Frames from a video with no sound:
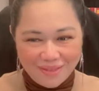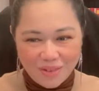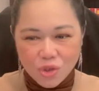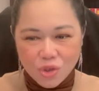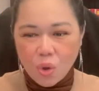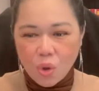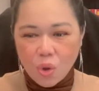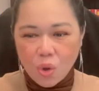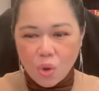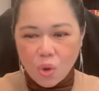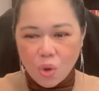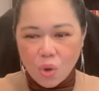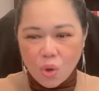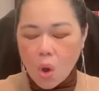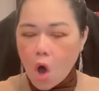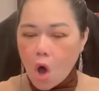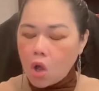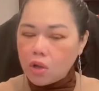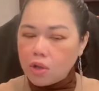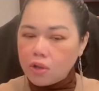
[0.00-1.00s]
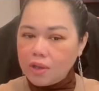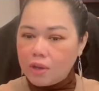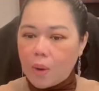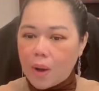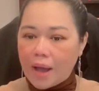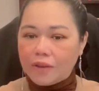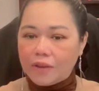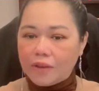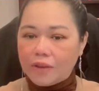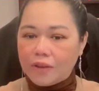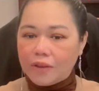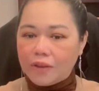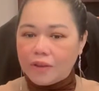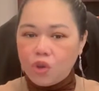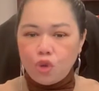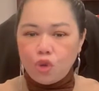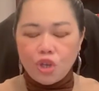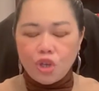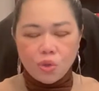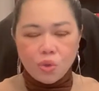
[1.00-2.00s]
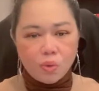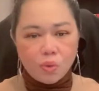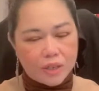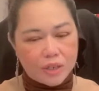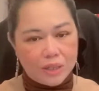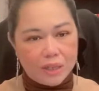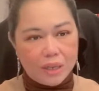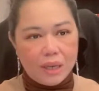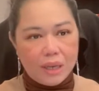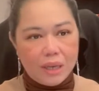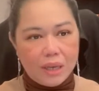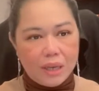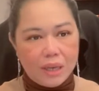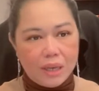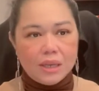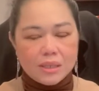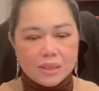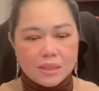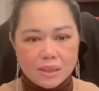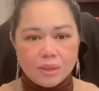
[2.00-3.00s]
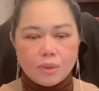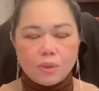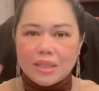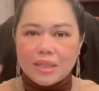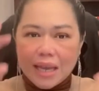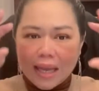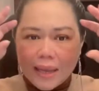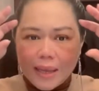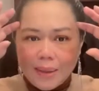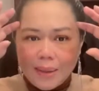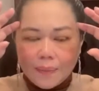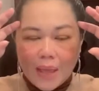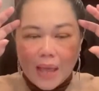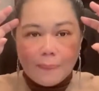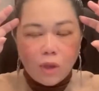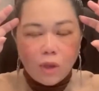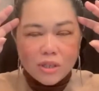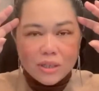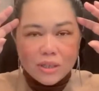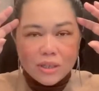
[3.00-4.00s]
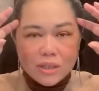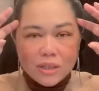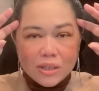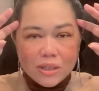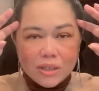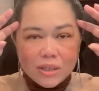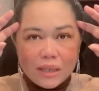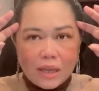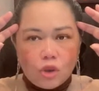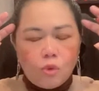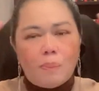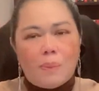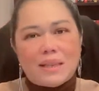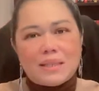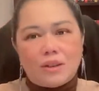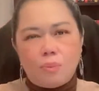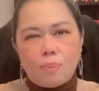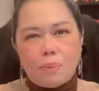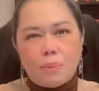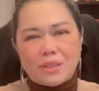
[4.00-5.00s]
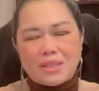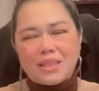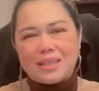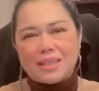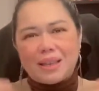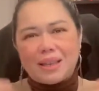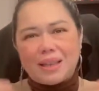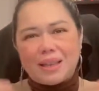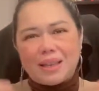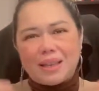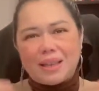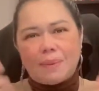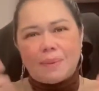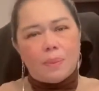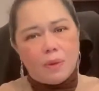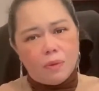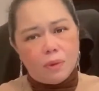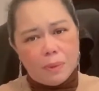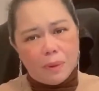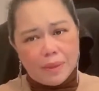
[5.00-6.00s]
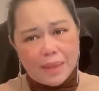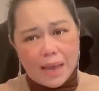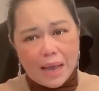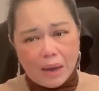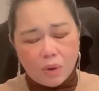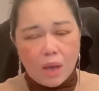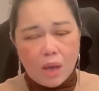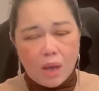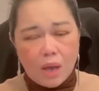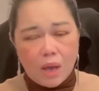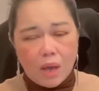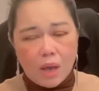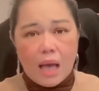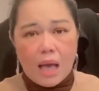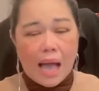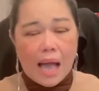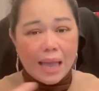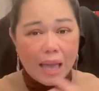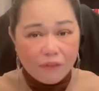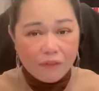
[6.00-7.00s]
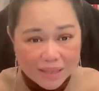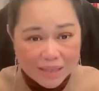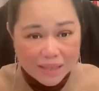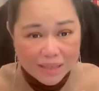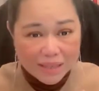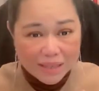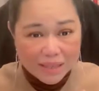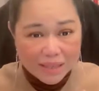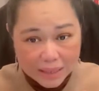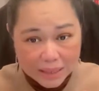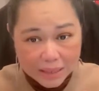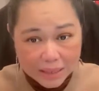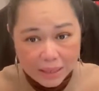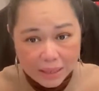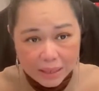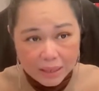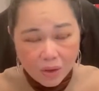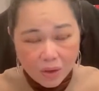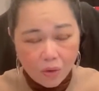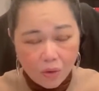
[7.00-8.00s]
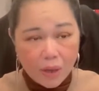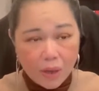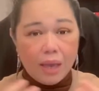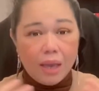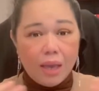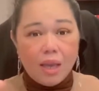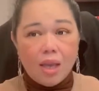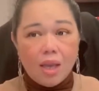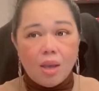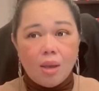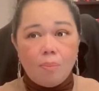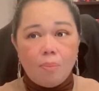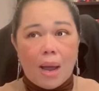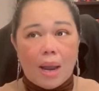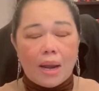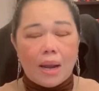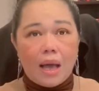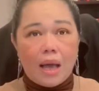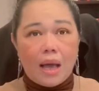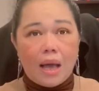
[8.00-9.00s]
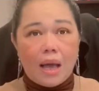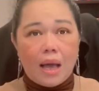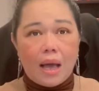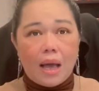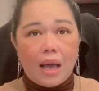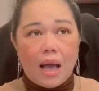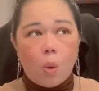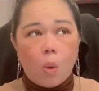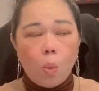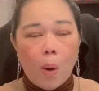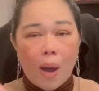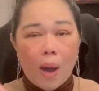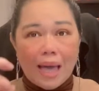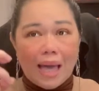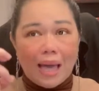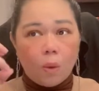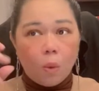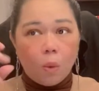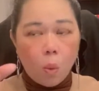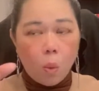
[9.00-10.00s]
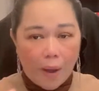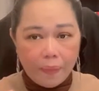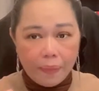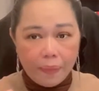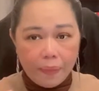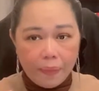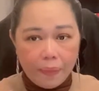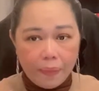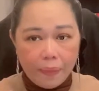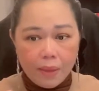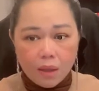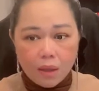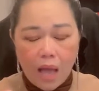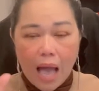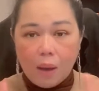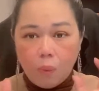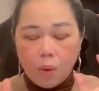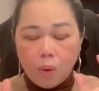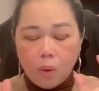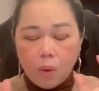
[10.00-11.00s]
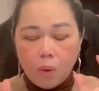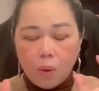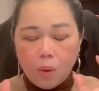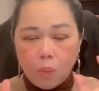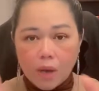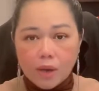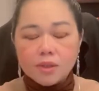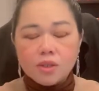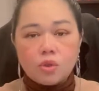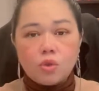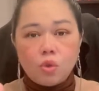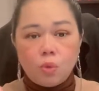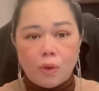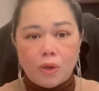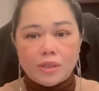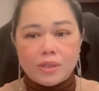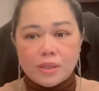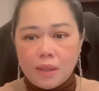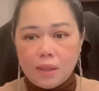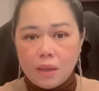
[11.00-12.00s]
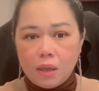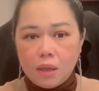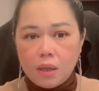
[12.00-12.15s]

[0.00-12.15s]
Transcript: So all the while you need to actually think. I'm not saying that you must 100%. Some people will be down. I have anxiety, okay? But what I want, I will work towards it.